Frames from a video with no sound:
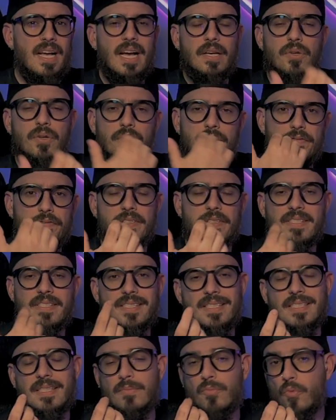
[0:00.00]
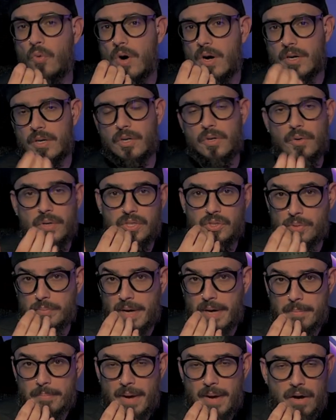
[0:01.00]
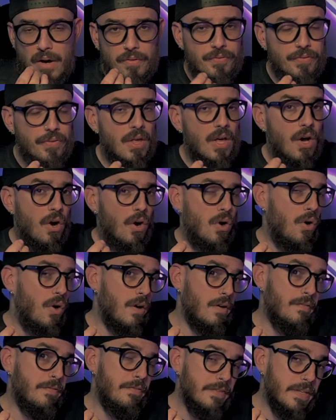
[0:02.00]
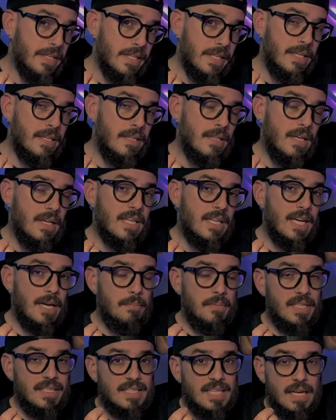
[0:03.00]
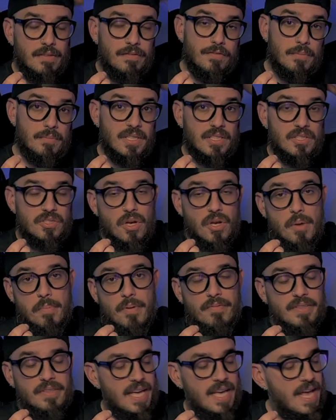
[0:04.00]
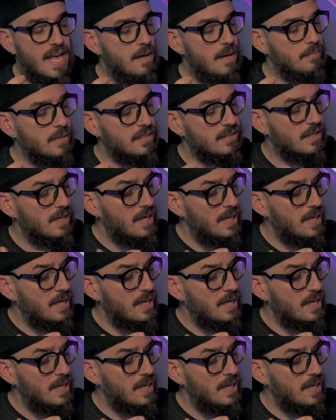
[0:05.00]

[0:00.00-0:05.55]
I could feel some water going to my mouth or feeling coming down from the top of the helmet.